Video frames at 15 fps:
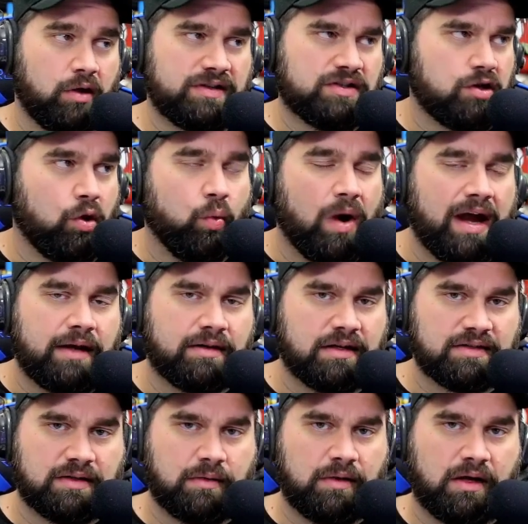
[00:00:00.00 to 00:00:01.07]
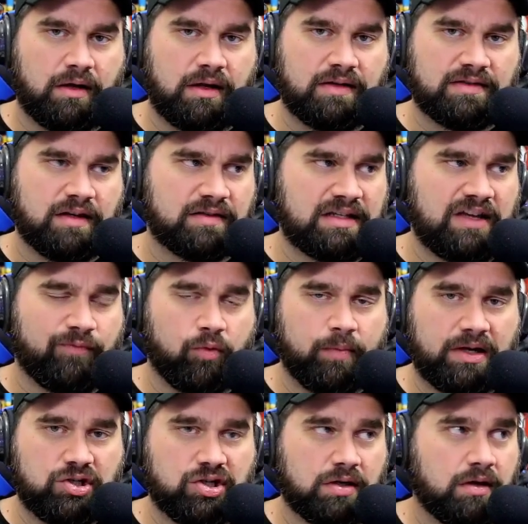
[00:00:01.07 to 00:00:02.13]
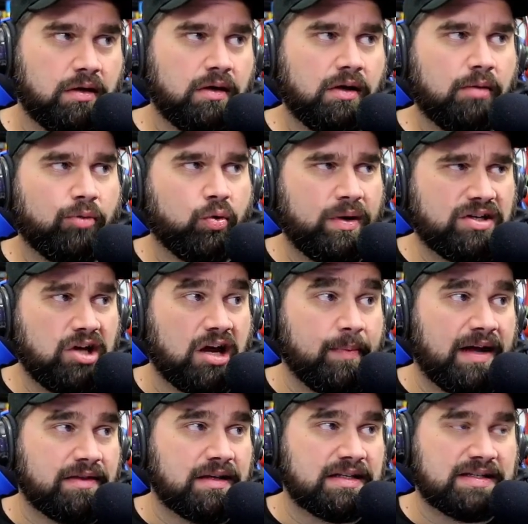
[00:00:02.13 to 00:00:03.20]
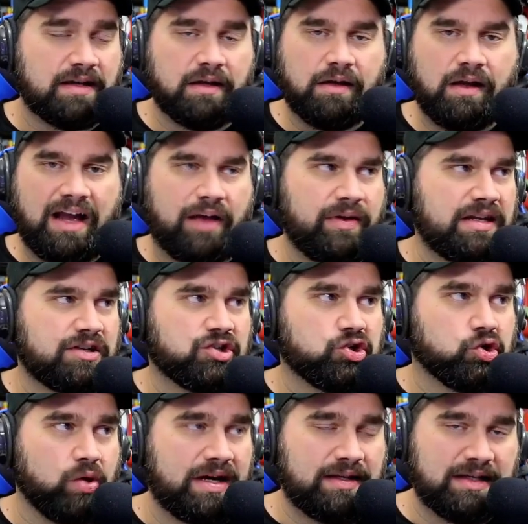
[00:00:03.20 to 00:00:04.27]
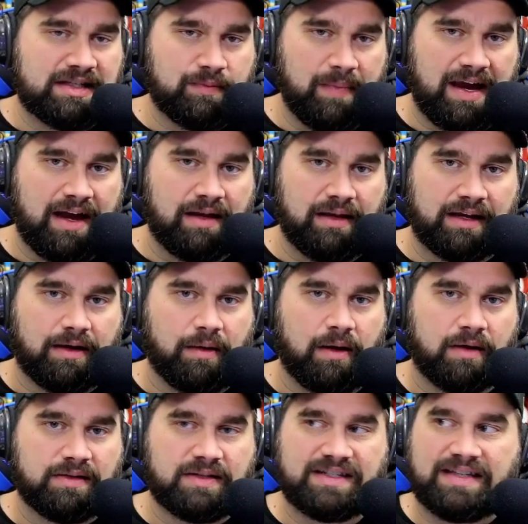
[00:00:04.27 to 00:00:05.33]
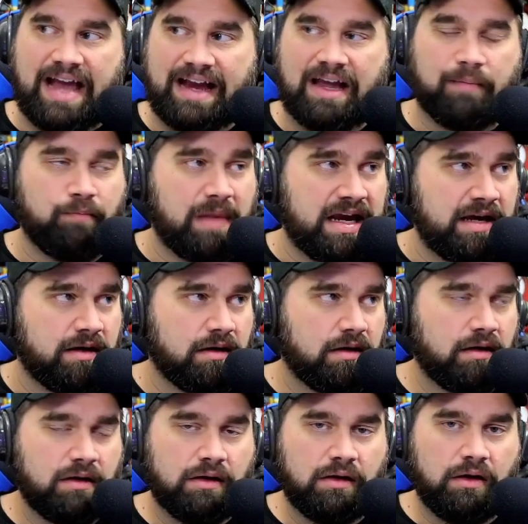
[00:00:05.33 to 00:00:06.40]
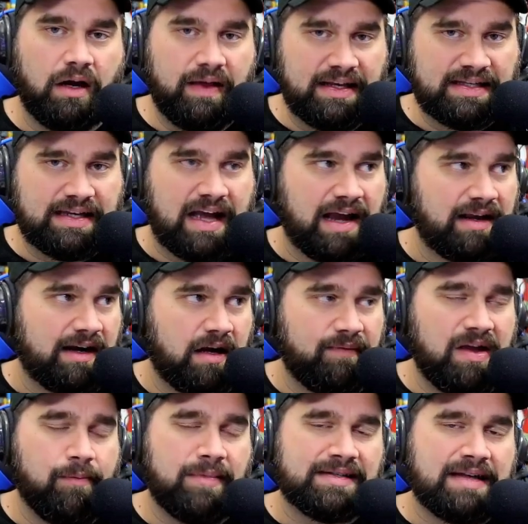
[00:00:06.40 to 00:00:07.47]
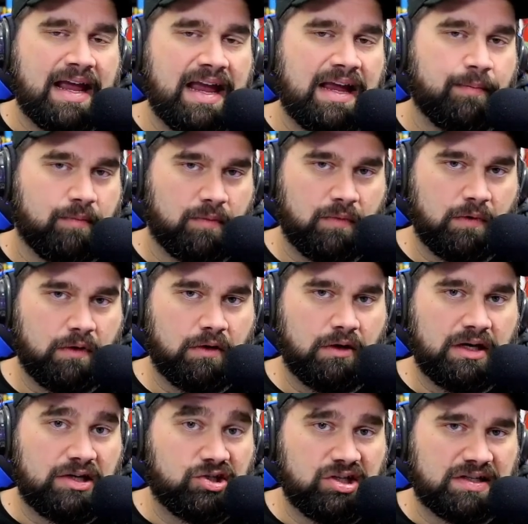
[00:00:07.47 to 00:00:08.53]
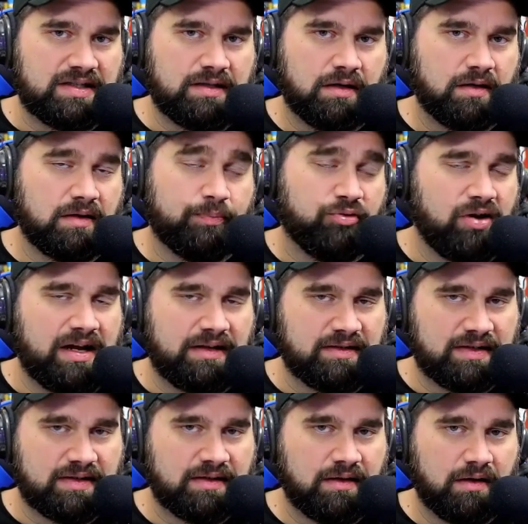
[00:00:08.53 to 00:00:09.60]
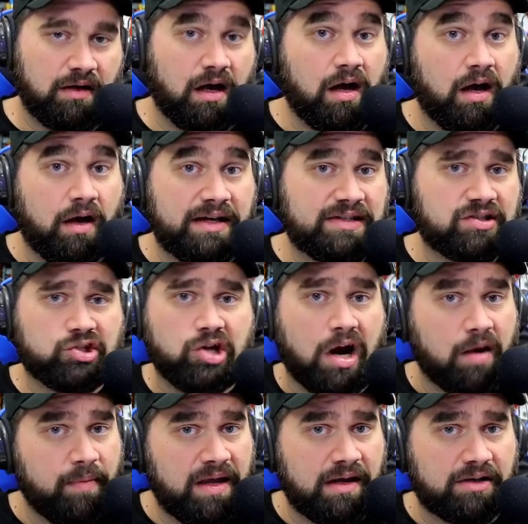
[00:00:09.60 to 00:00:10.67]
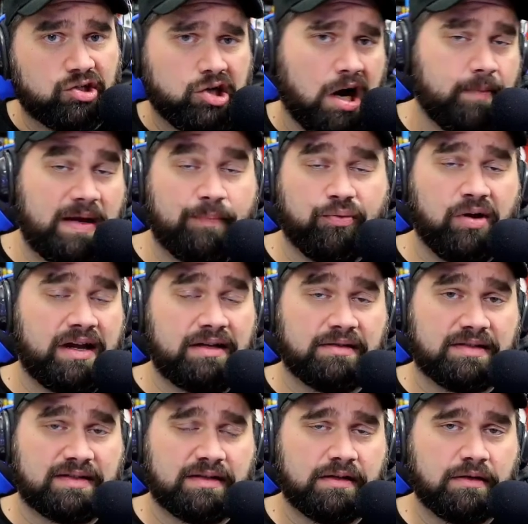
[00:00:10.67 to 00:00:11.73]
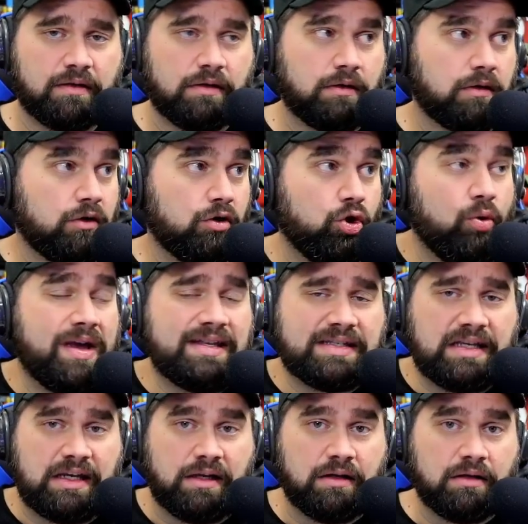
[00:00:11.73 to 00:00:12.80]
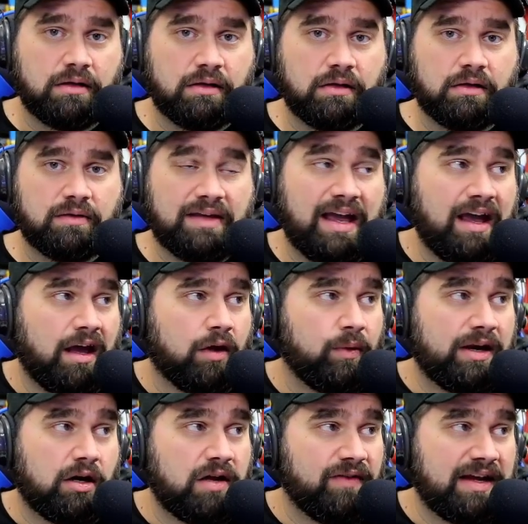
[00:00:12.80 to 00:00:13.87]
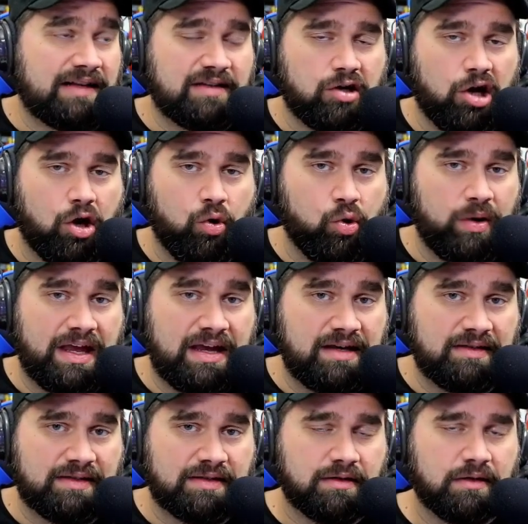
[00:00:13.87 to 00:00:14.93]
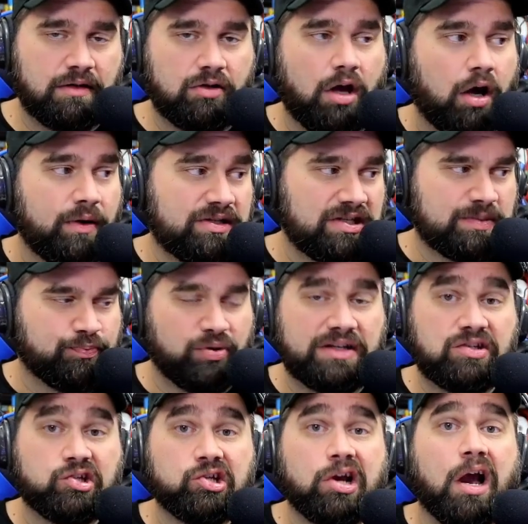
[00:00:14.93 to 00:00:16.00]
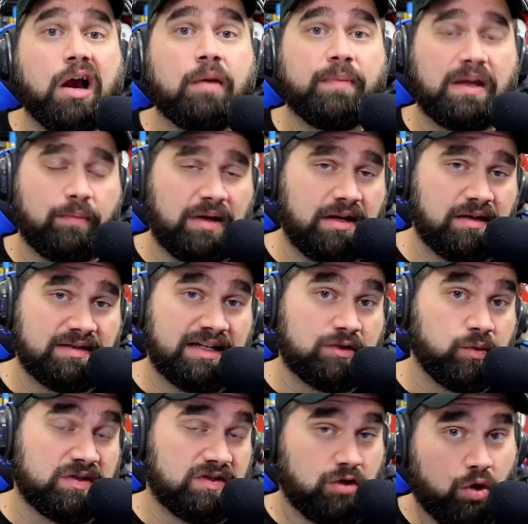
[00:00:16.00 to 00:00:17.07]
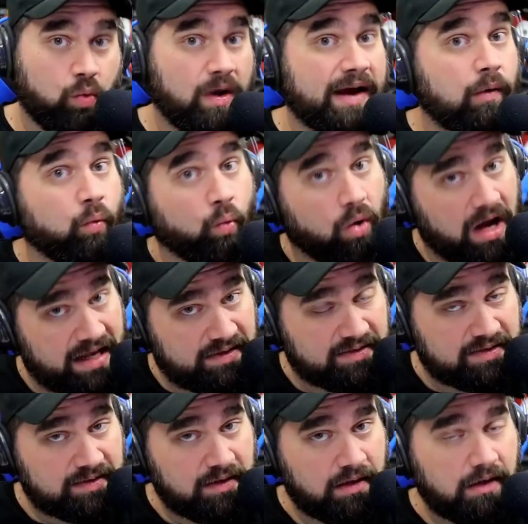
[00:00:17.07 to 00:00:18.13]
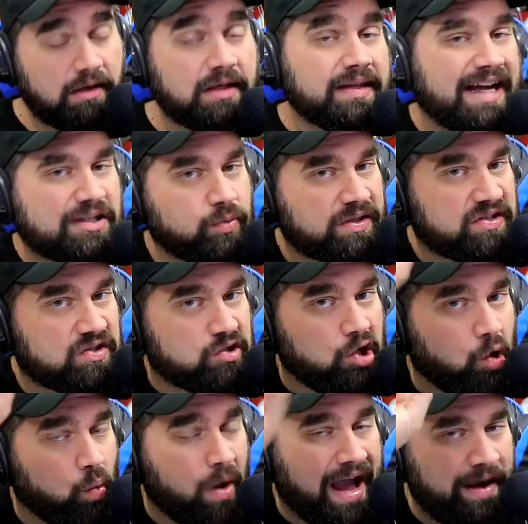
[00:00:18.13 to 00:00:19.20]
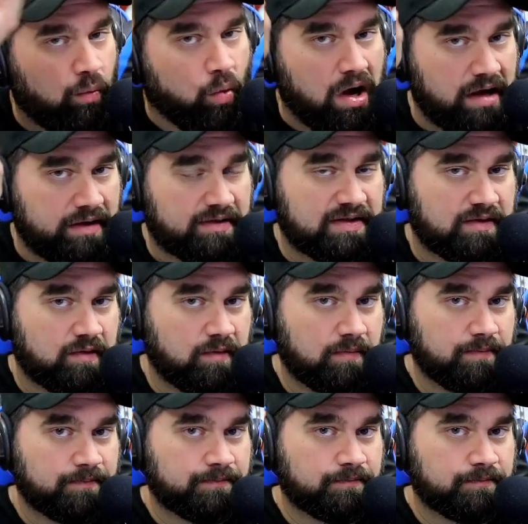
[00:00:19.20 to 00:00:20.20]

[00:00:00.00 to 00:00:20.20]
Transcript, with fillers: you know, Snow White doesn't uh, is, doesn't get permission, but we talk about this how they just treat this man like a stack of meat. Look at this guy; they don't even give him his name. He's just the prince. Oh, he's charming, a charming prince. Who is he? The hell, we don't even get to know who he is? No, he's just Prince Charming because that's what Snow White wants. That's what Snow White wants.